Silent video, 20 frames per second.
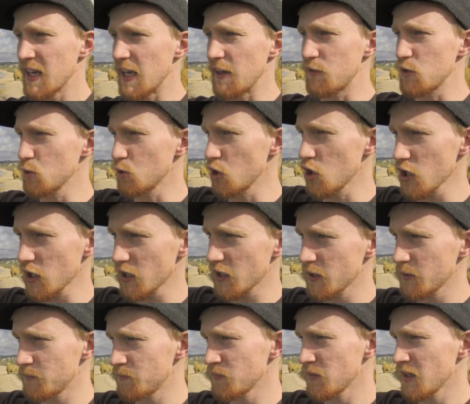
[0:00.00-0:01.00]
If you look
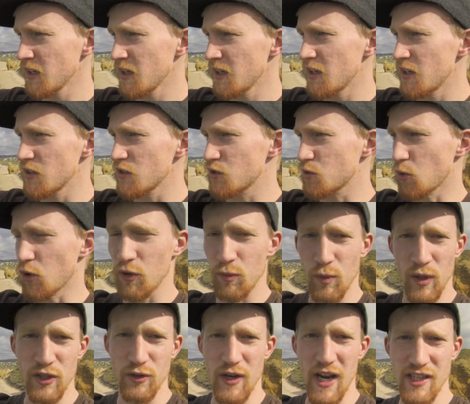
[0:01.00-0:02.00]
toward
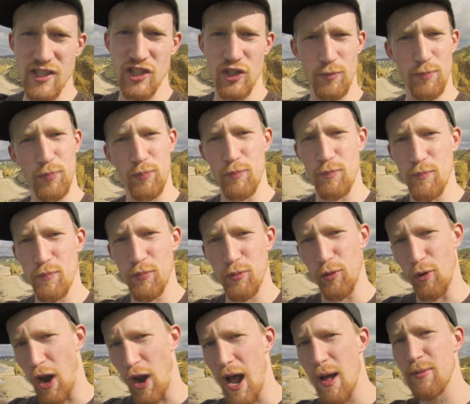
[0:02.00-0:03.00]
one direction, you're
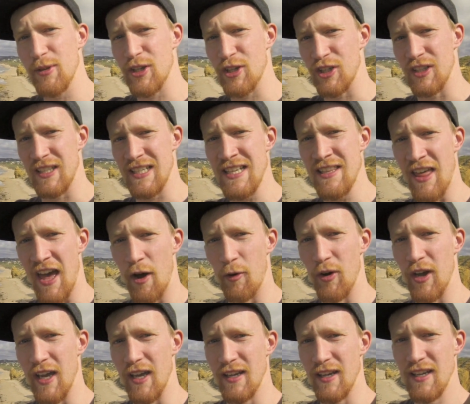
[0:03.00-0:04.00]
probably going to lean that
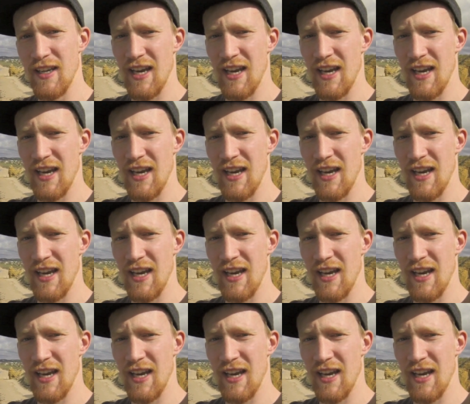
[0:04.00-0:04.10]
way.